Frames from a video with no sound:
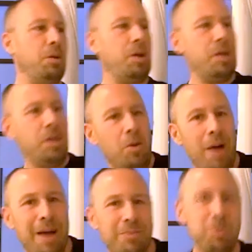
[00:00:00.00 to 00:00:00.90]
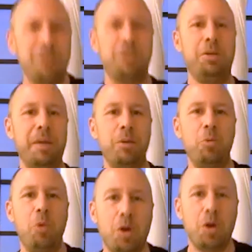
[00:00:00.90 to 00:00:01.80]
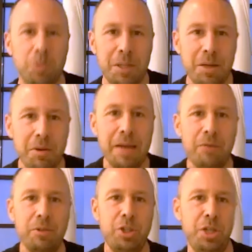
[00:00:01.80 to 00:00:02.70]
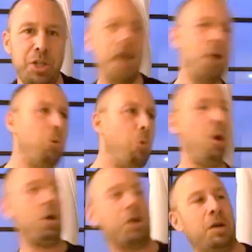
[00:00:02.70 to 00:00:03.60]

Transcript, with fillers: you know how when somebody walks when they're angry, she had a walk